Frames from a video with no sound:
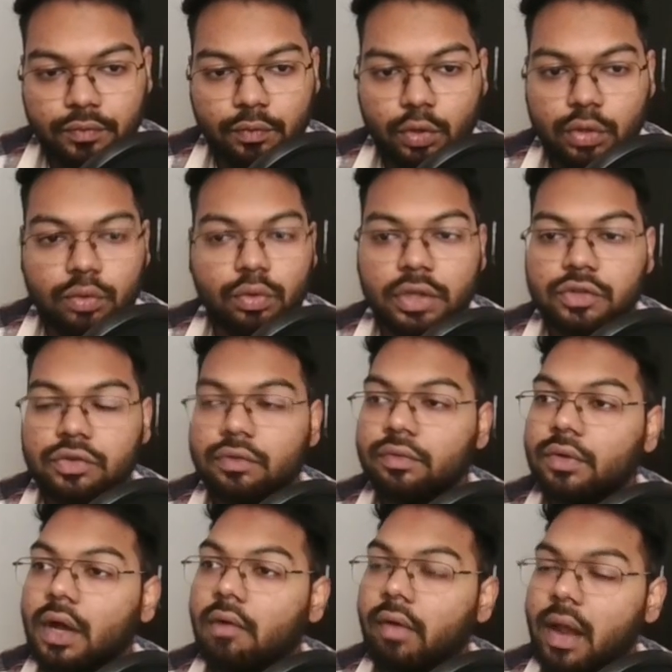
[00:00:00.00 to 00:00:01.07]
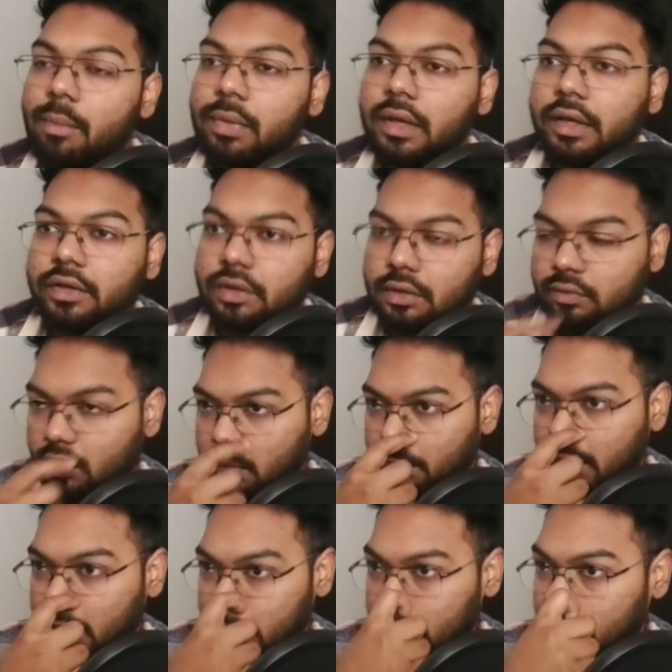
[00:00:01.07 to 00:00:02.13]
We want to achieve our applications
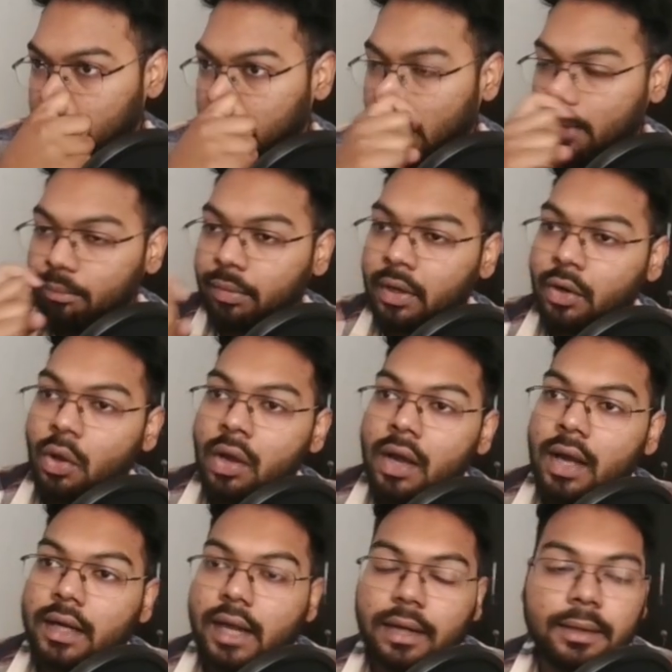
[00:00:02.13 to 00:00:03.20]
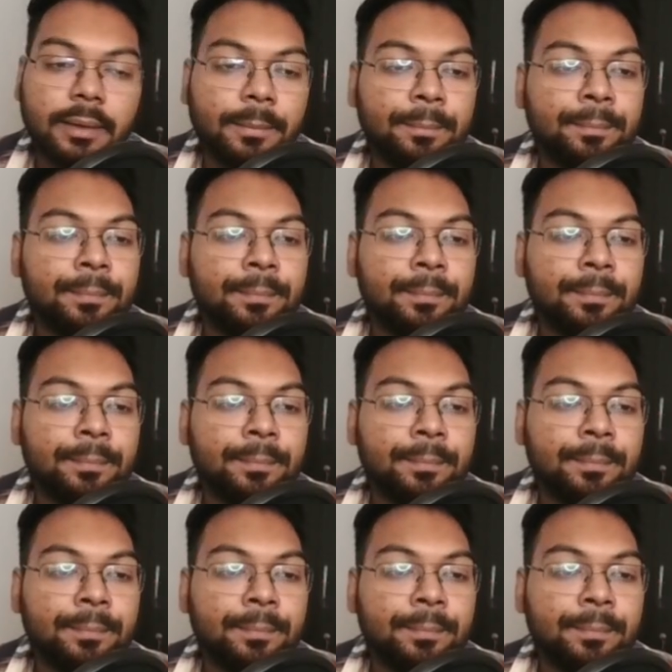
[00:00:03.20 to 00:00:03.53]
from getting tampered or attacked.